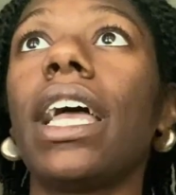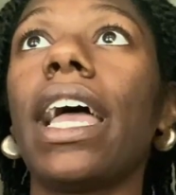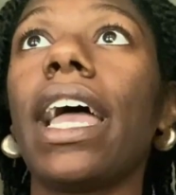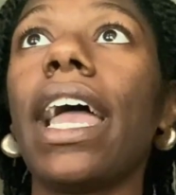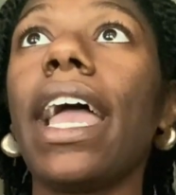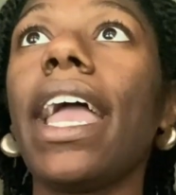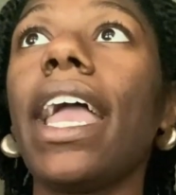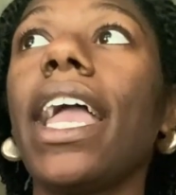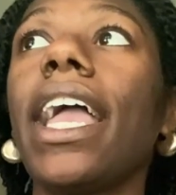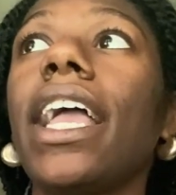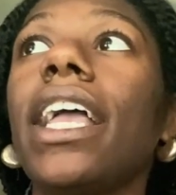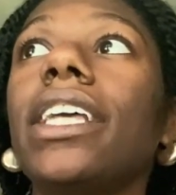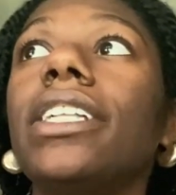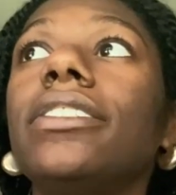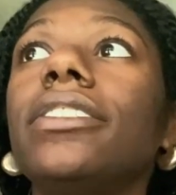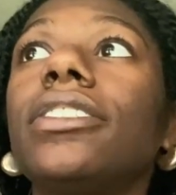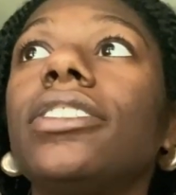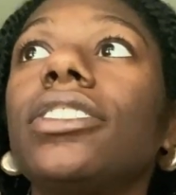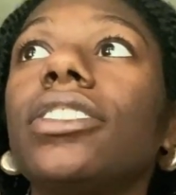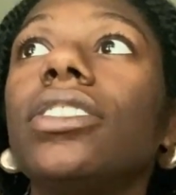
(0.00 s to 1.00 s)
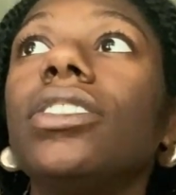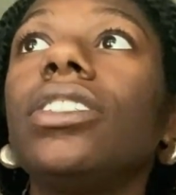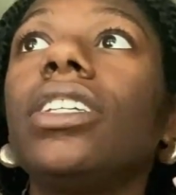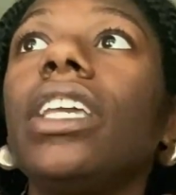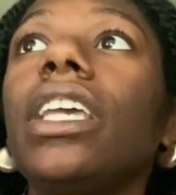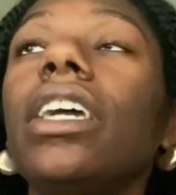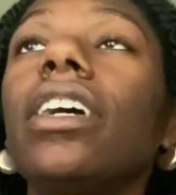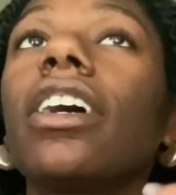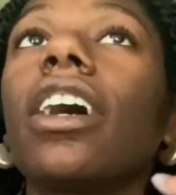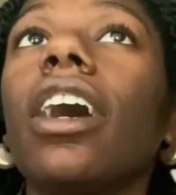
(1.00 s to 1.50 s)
And get